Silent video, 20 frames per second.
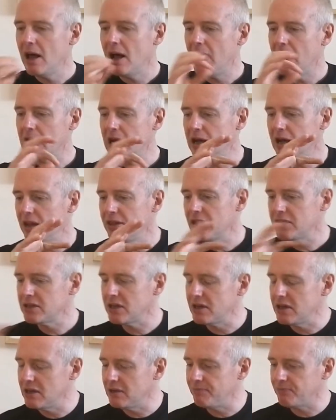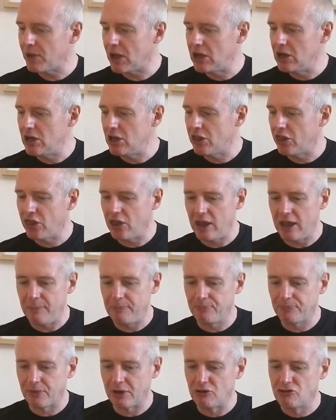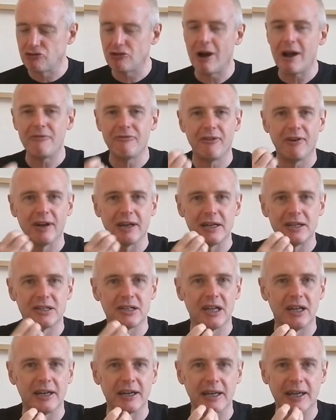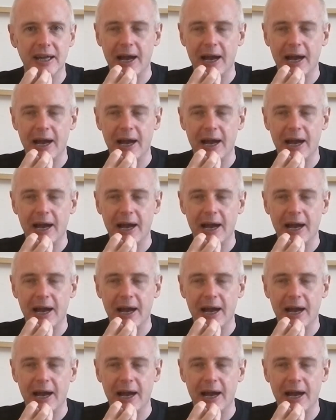and there's an earthy graphite-like